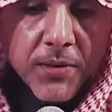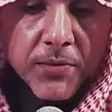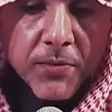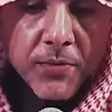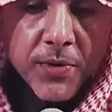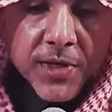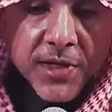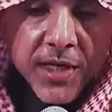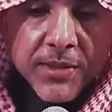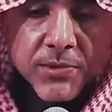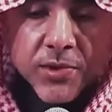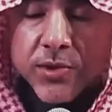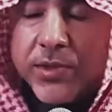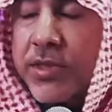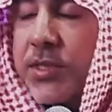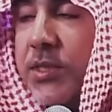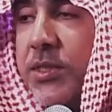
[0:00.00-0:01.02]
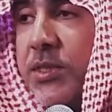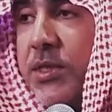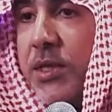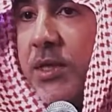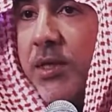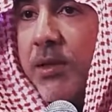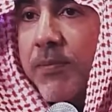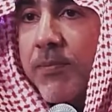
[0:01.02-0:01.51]
When it comes to
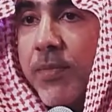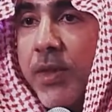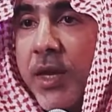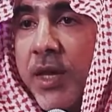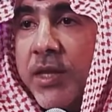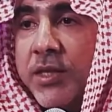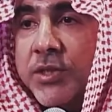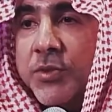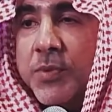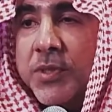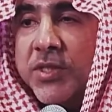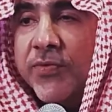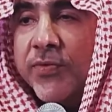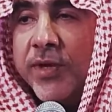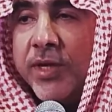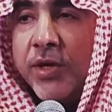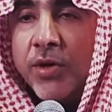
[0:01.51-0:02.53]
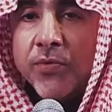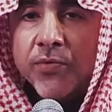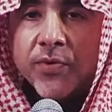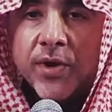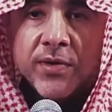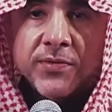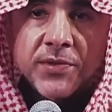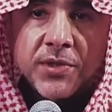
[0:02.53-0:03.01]
STC, and specifically in
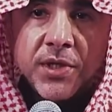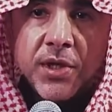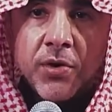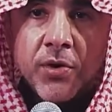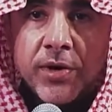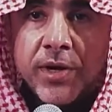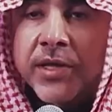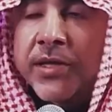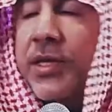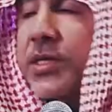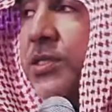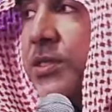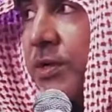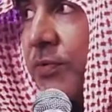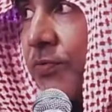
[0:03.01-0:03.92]
5G or Industry